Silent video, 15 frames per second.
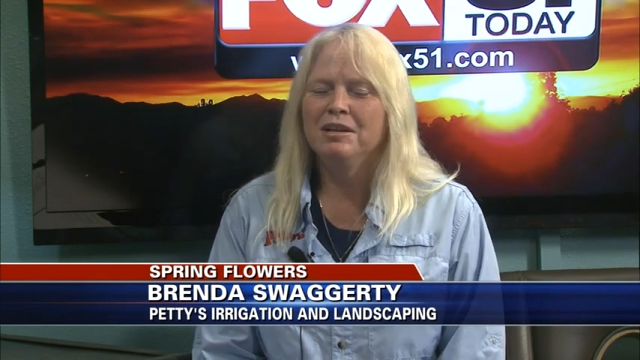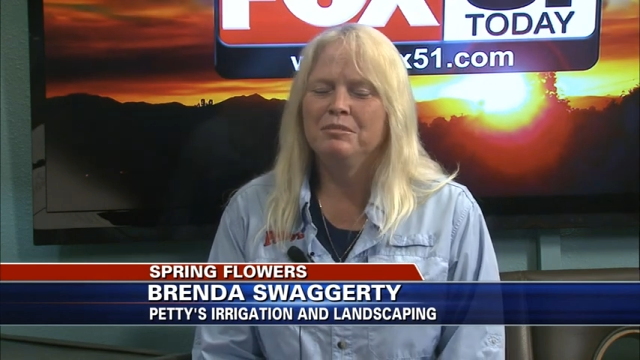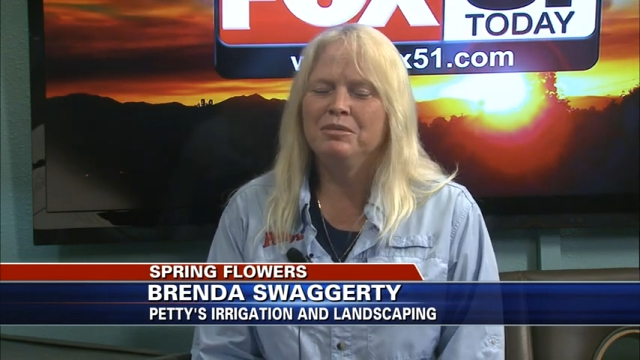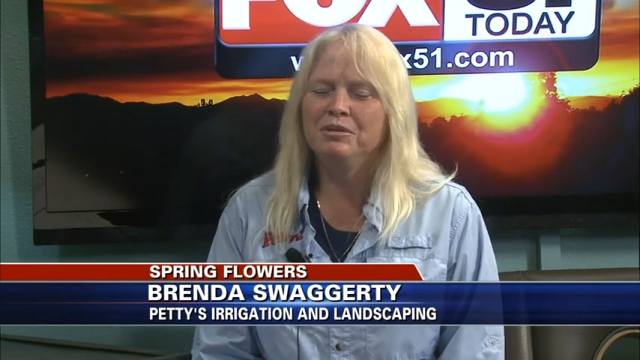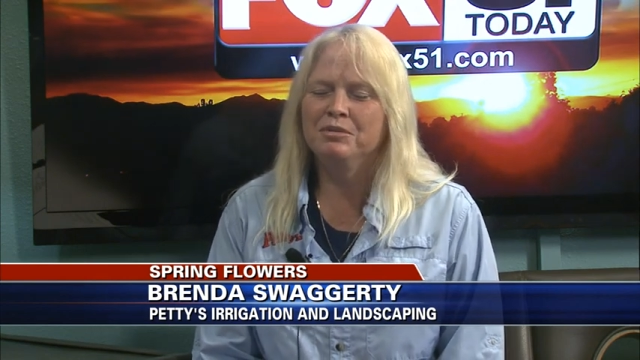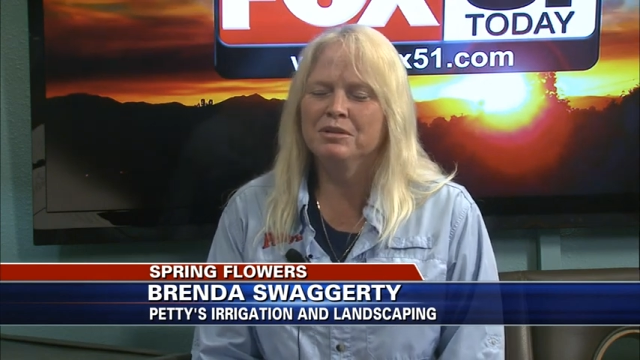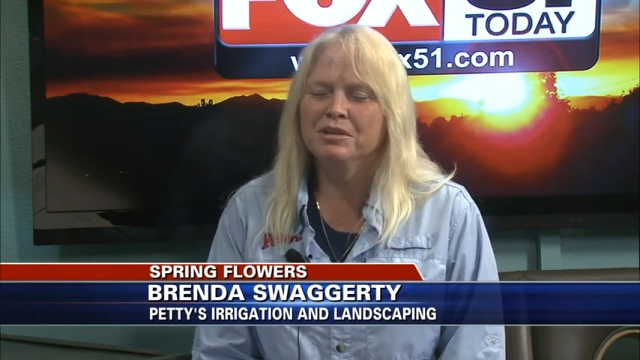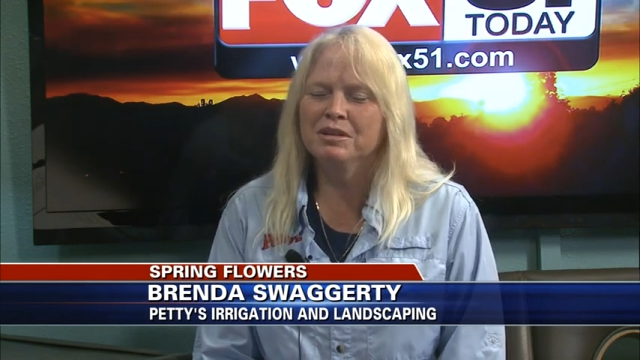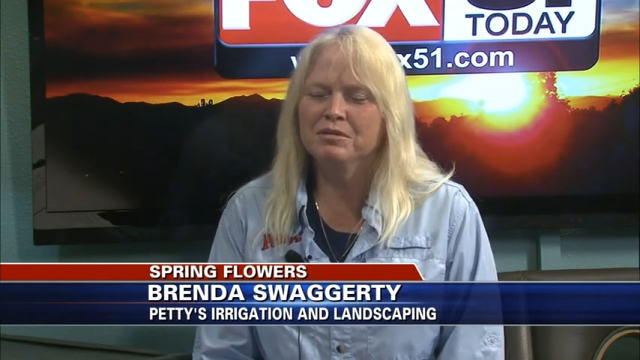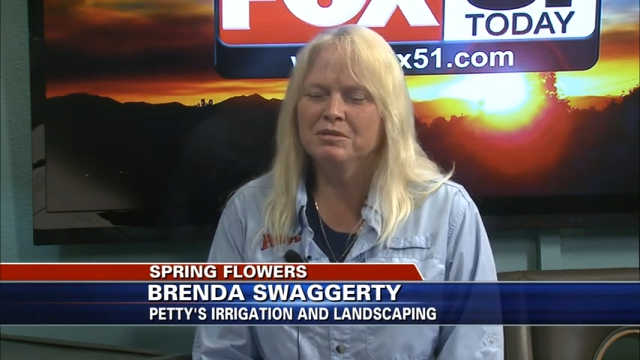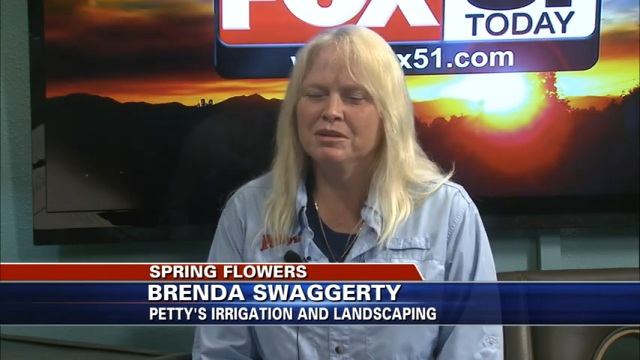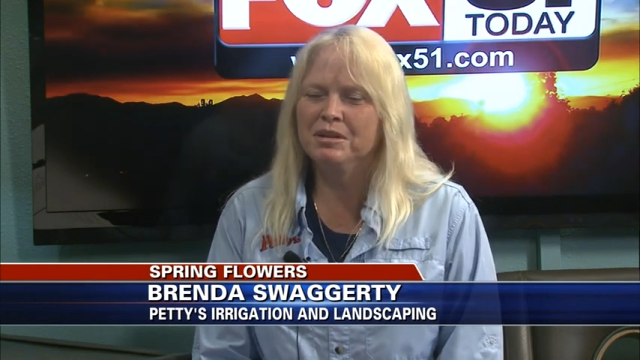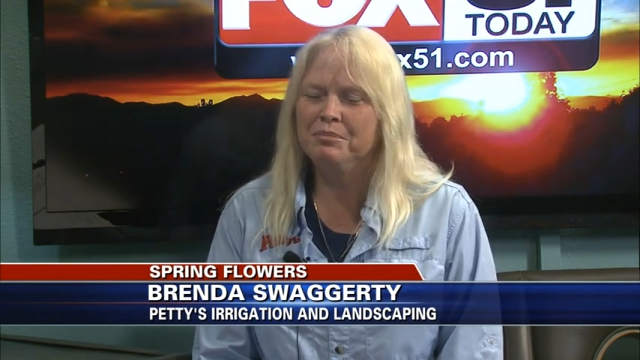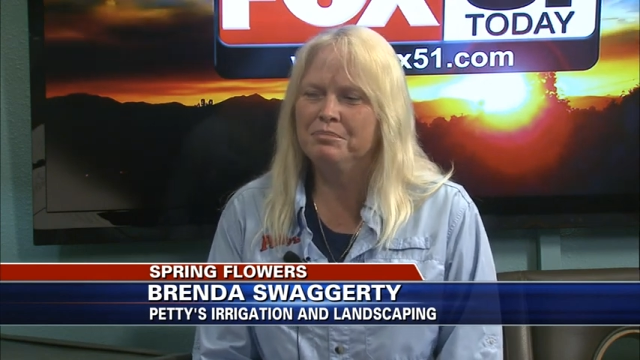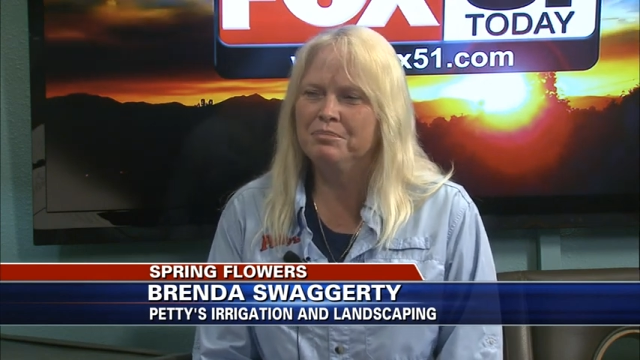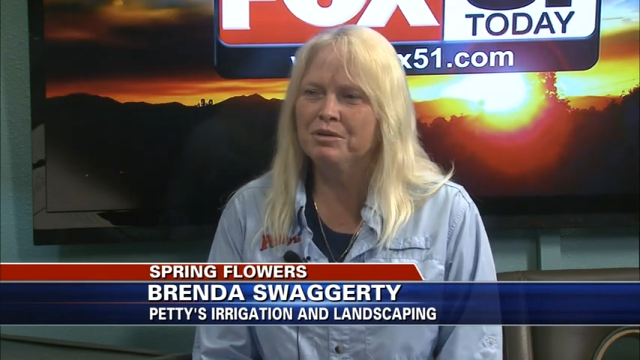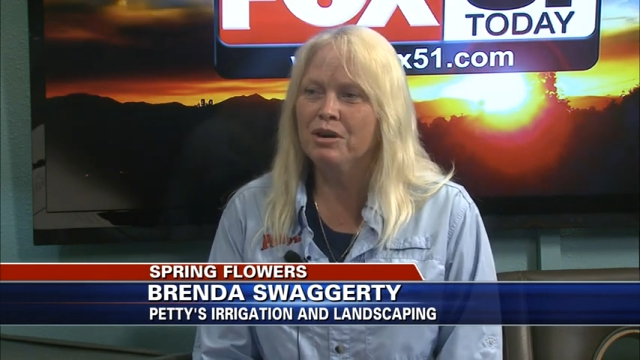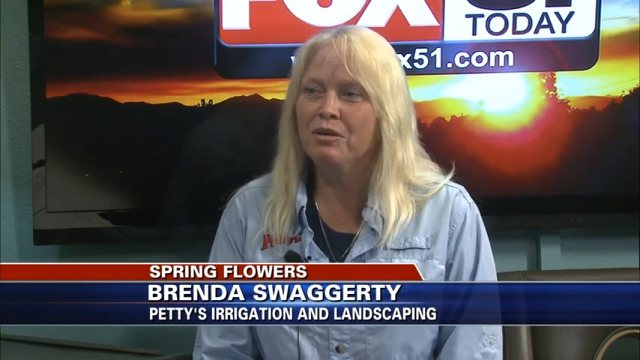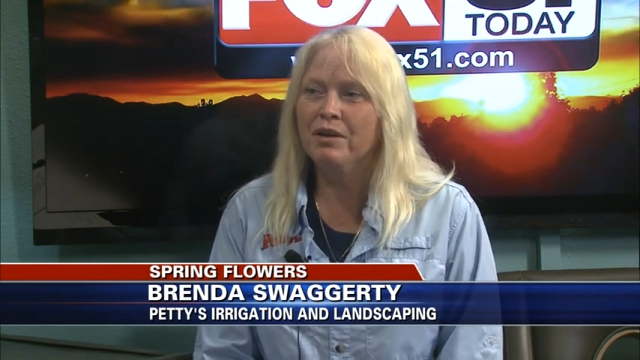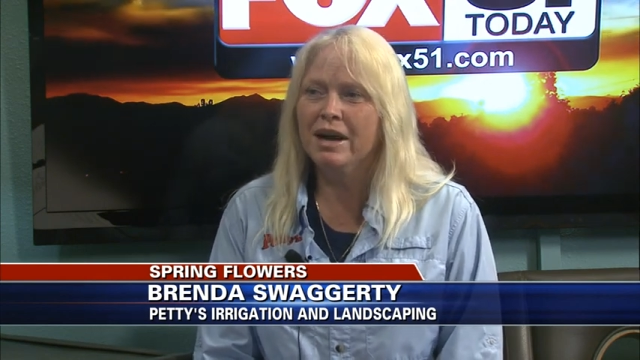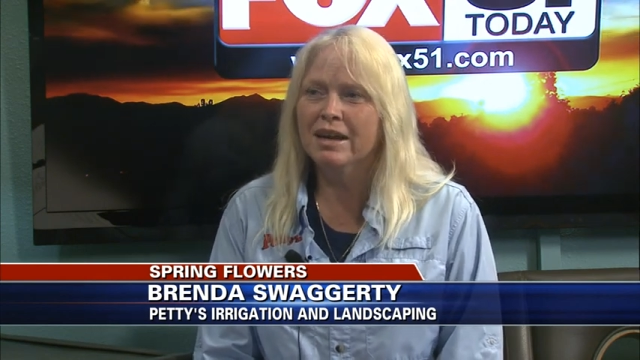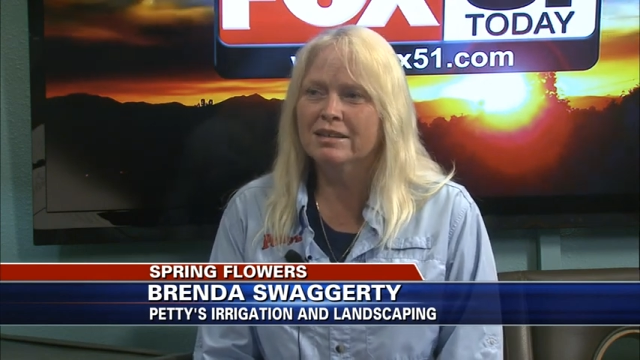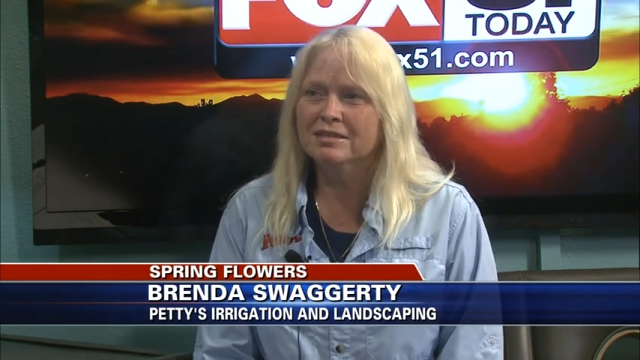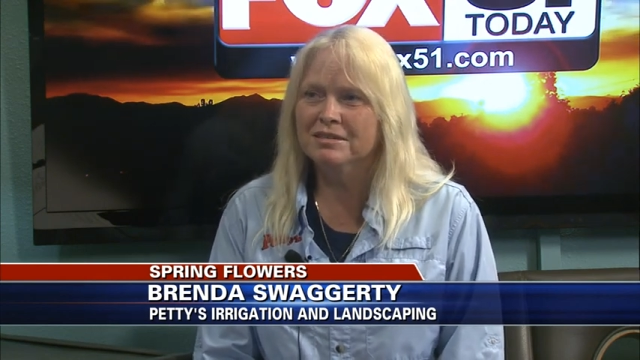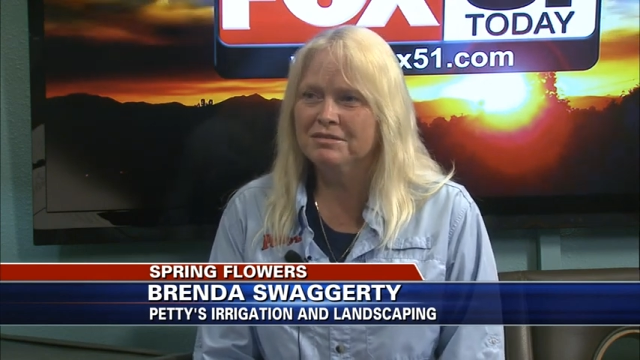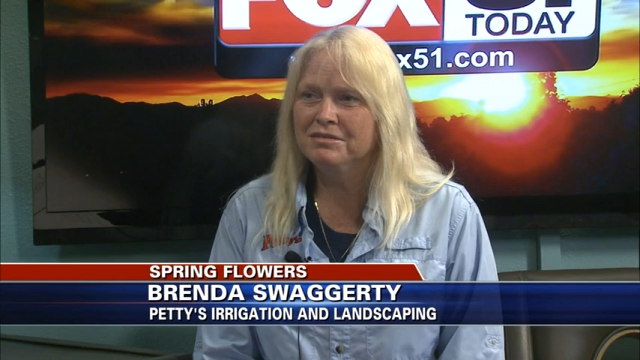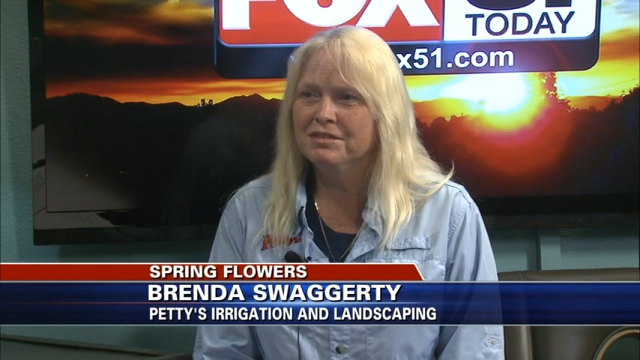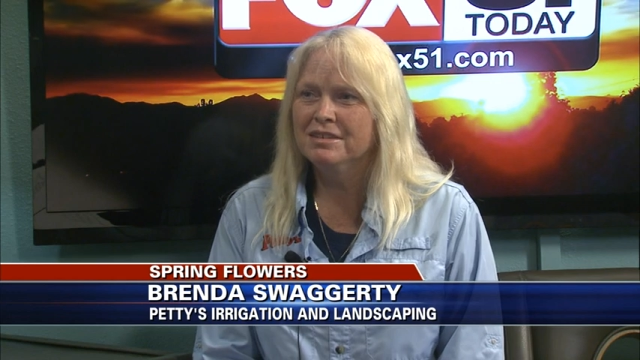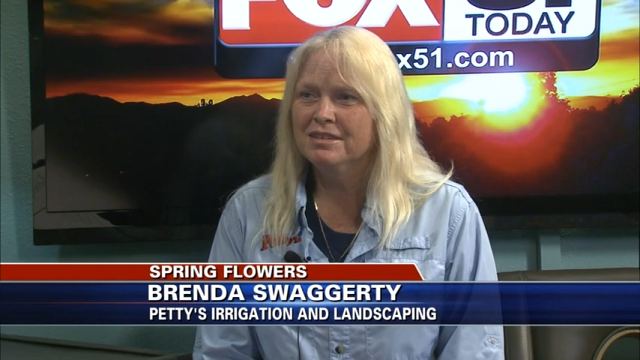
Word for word: be really, really proactive,